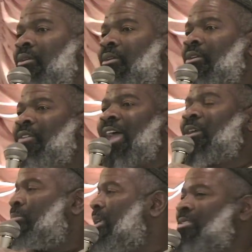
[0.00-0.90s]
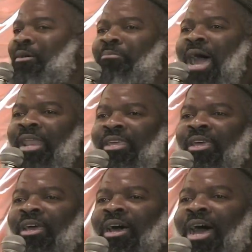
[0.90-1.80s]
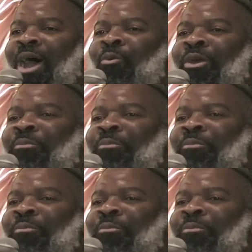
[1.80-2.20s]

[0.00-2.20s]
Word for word: If I could be somebody, I want